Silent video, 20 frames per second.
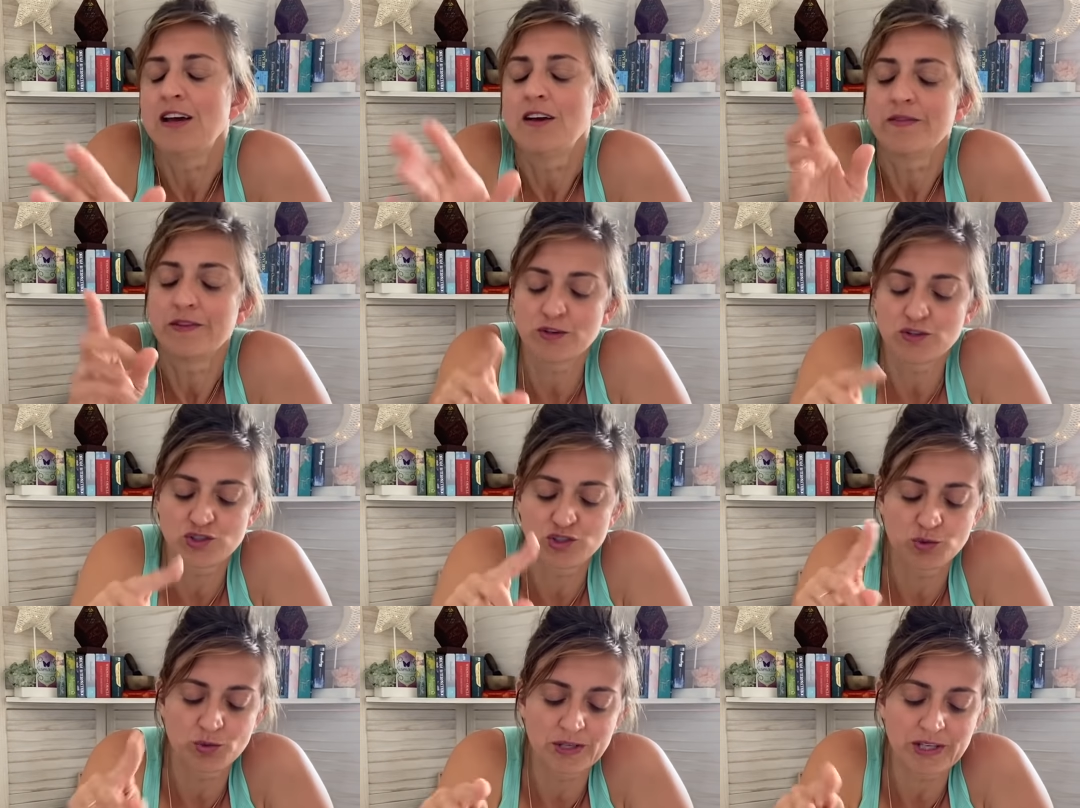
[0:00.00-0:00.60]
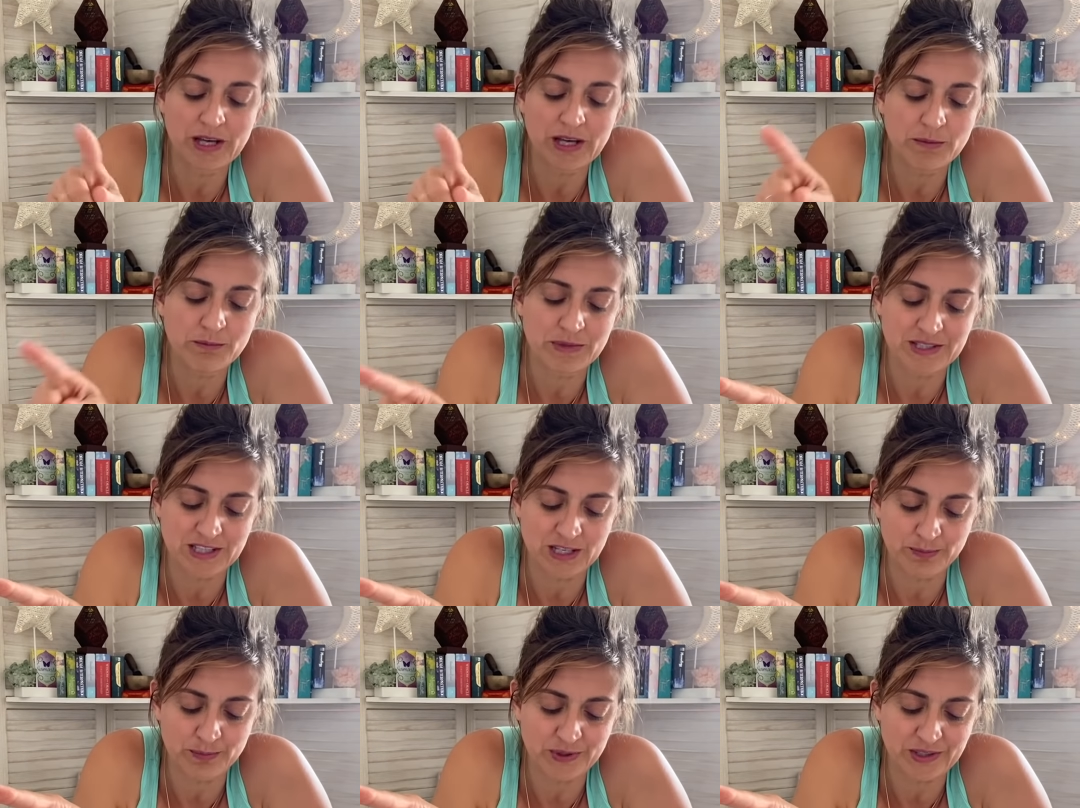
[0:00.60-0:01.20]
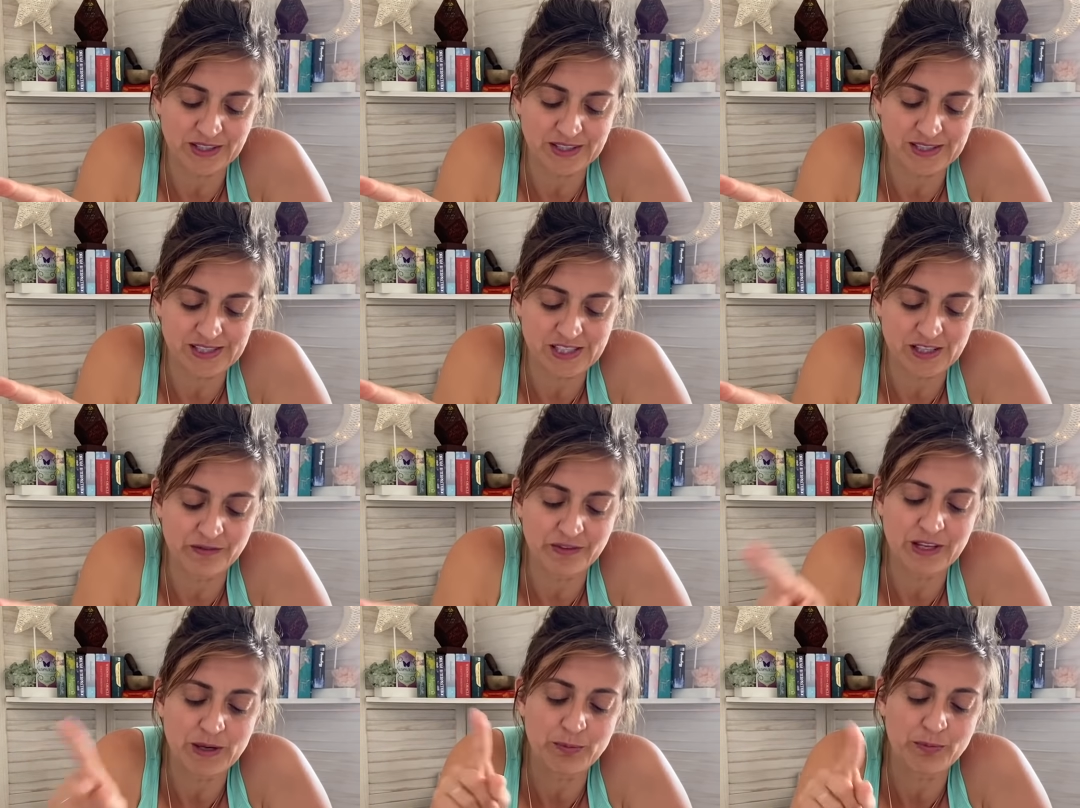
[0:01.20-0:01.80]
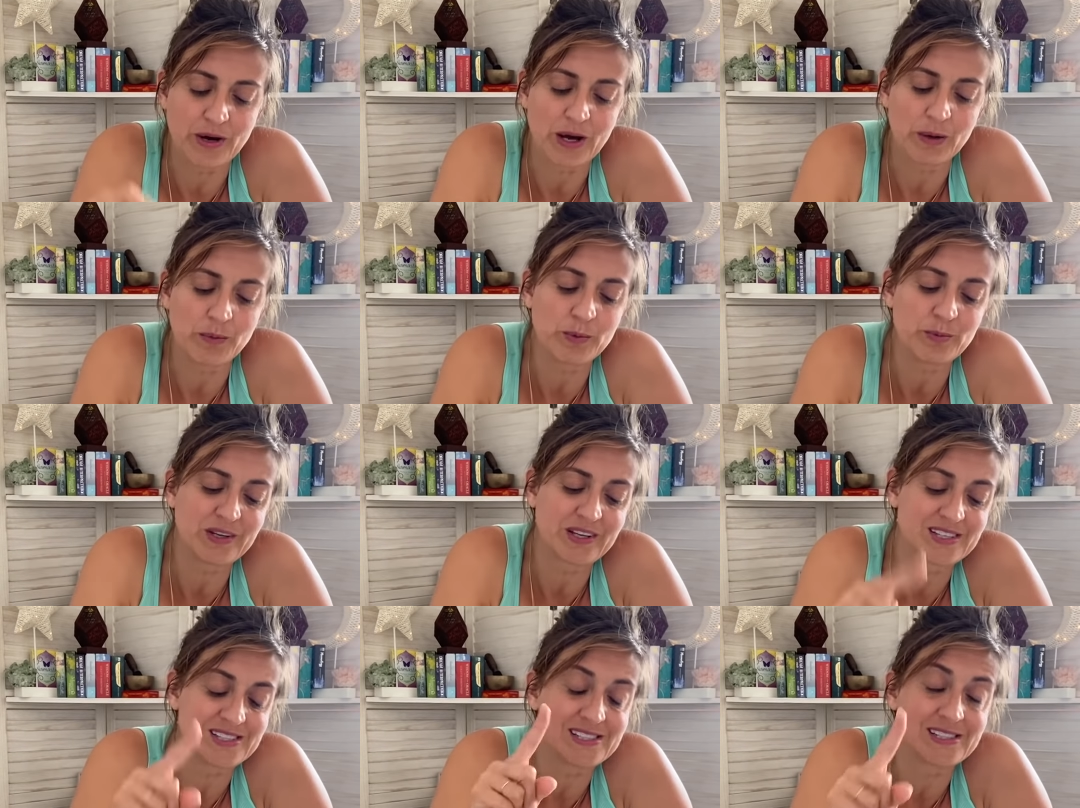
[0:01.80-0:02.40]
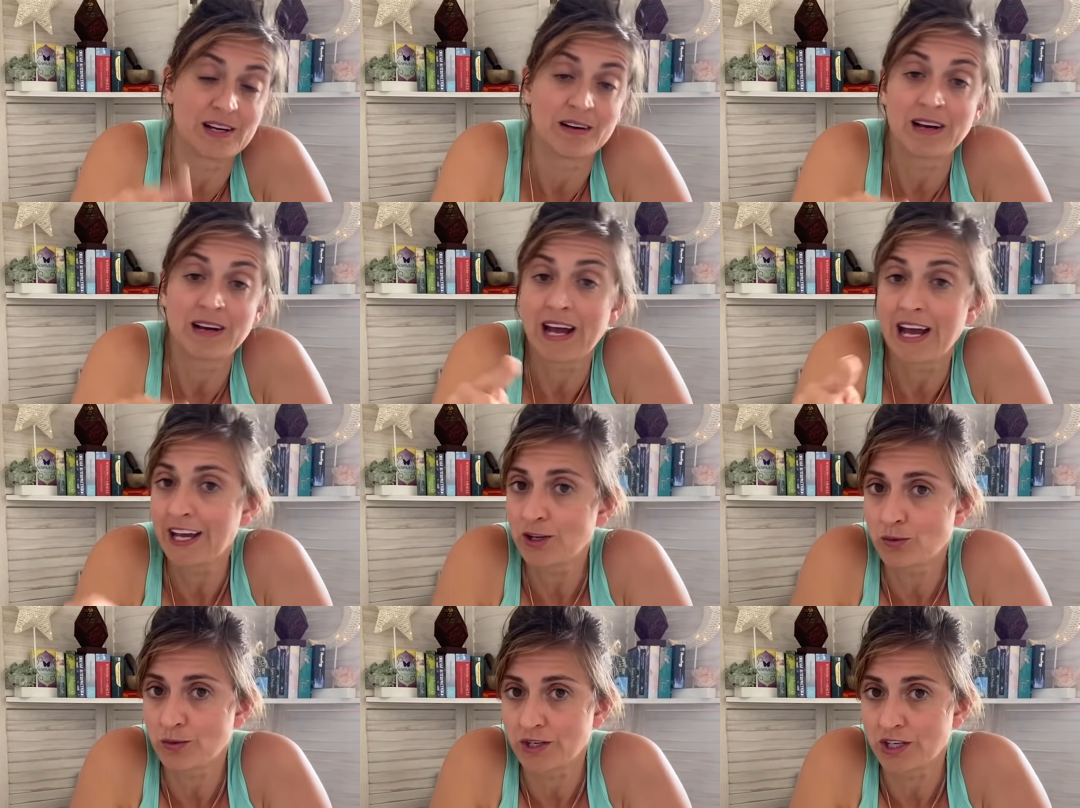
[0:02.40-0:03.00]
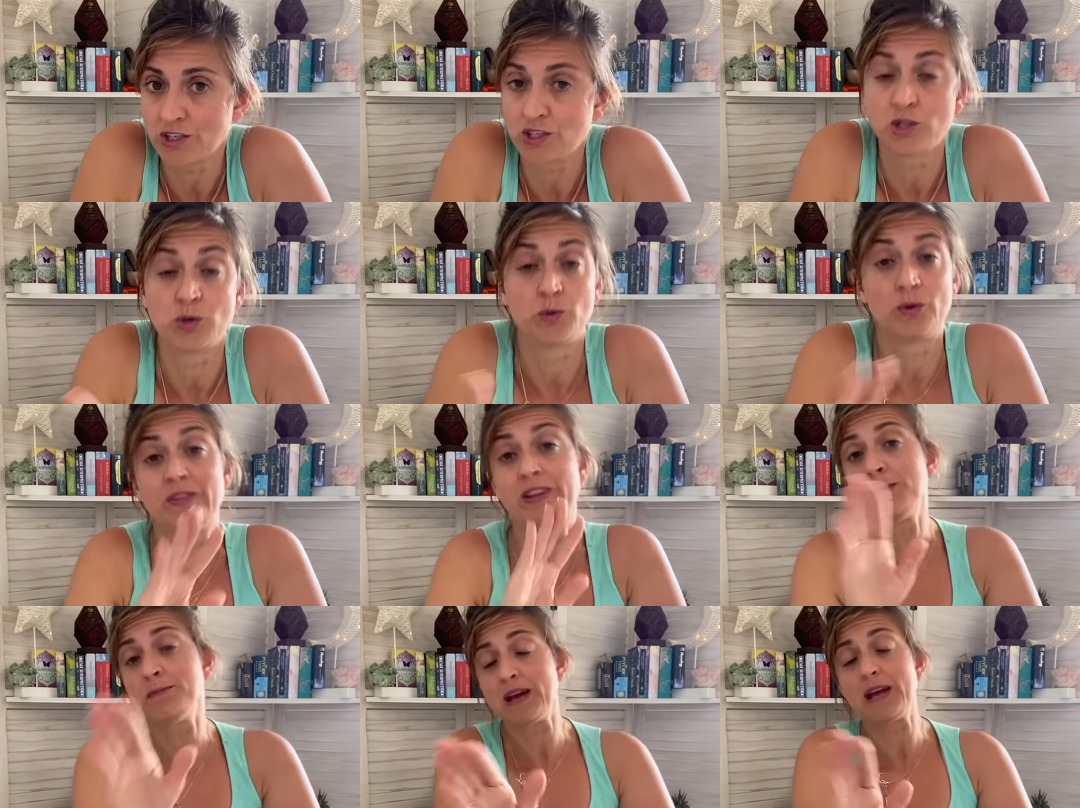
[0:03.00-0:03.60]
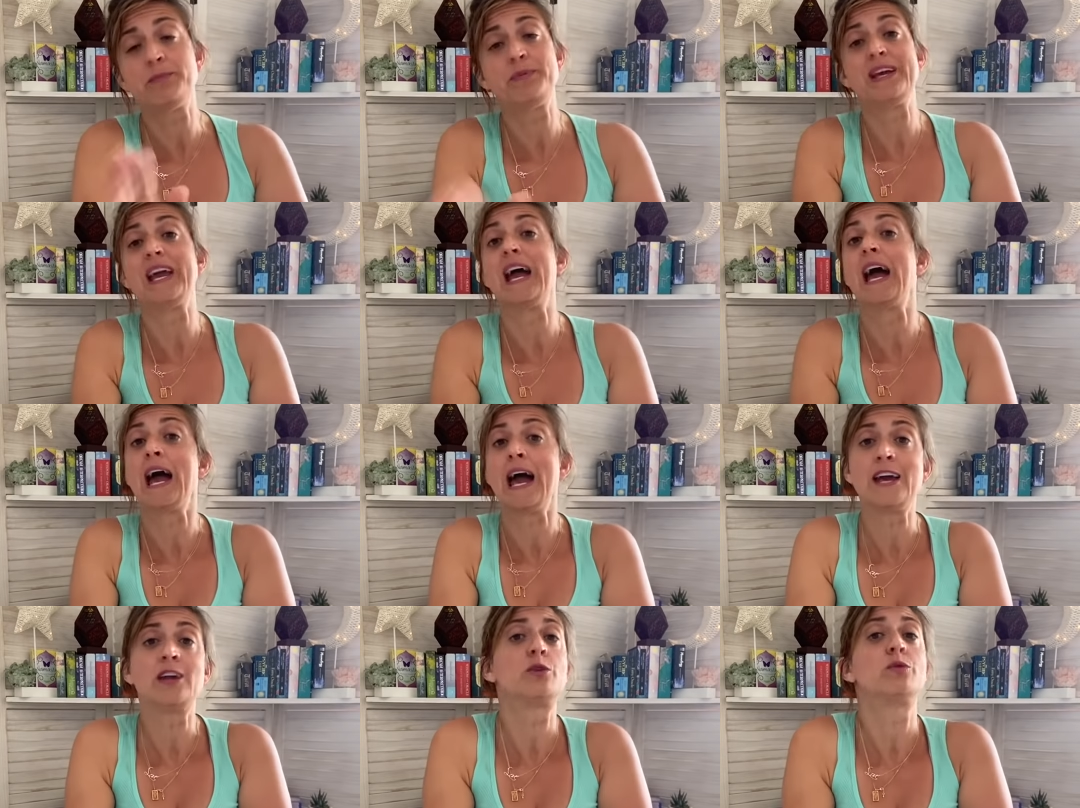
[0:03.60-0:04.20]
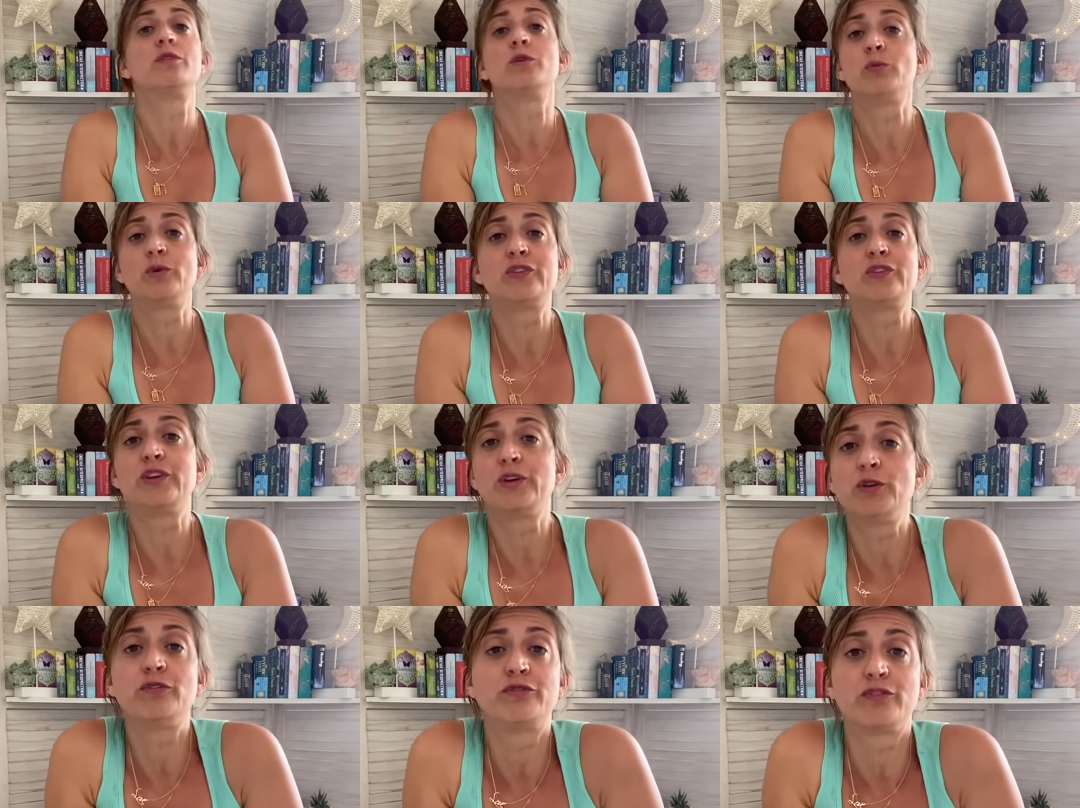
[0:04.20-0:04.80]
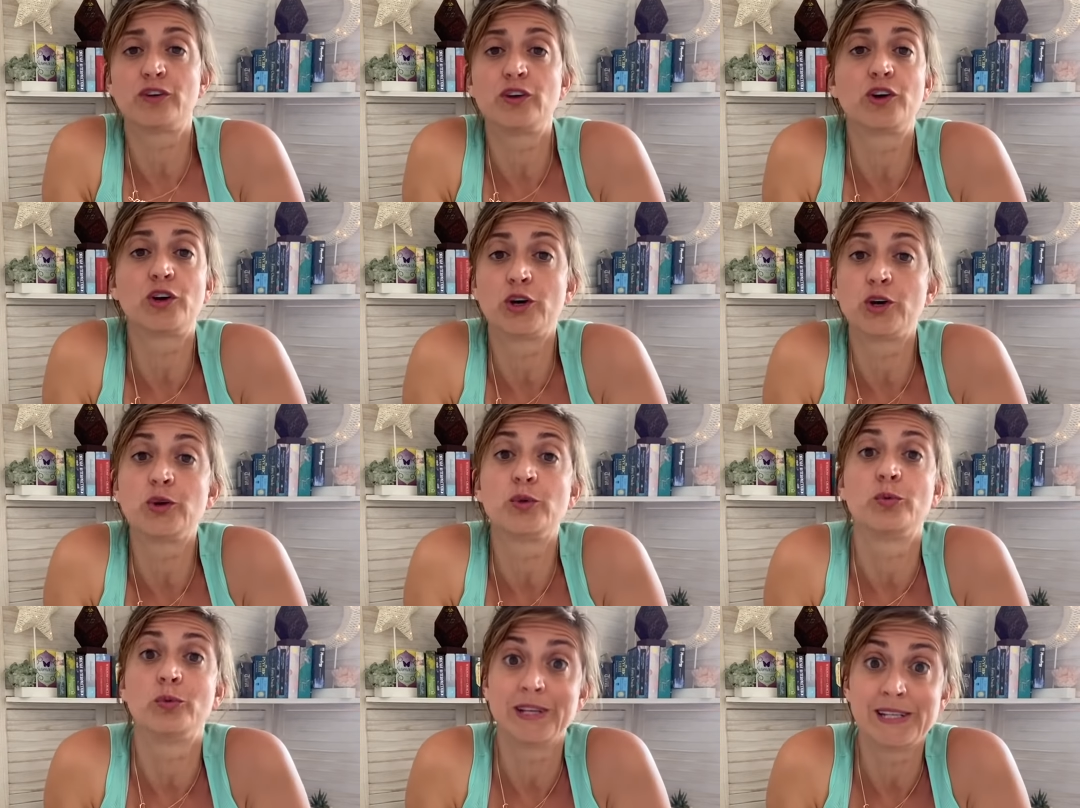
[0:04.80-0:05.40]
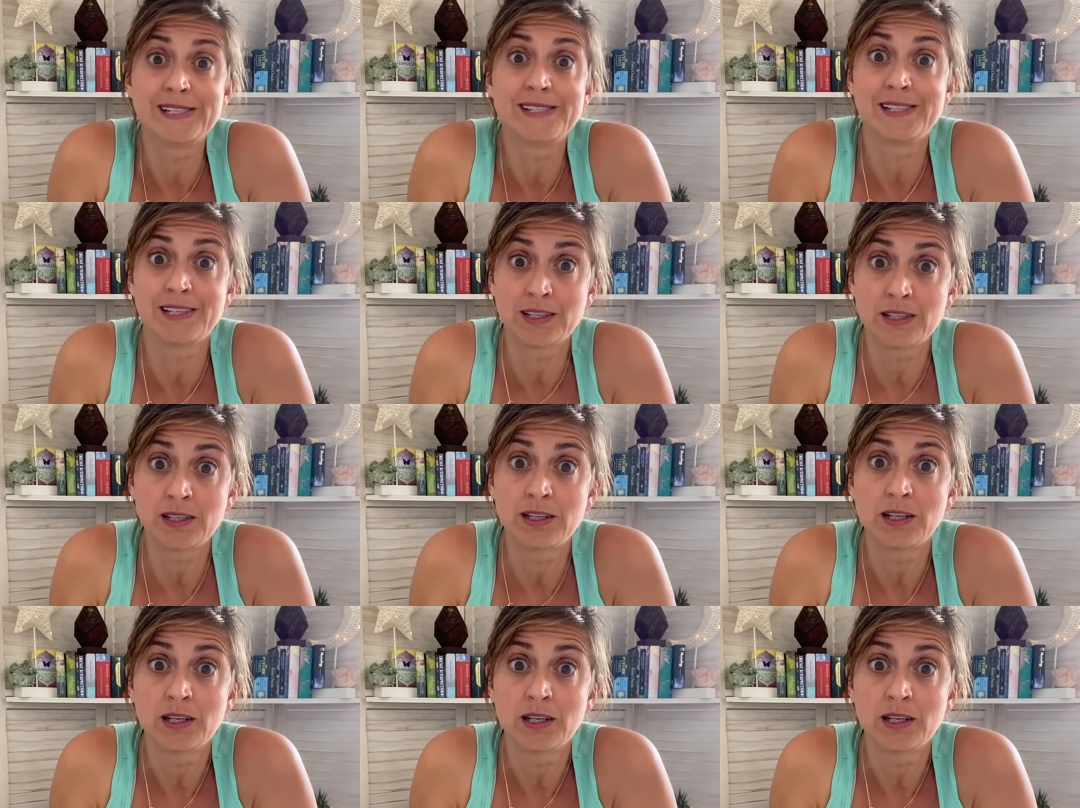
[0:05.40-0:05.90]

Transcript: They're doing it manipulatively, probably because they're angry at you, and they may be angry with you for a good reason,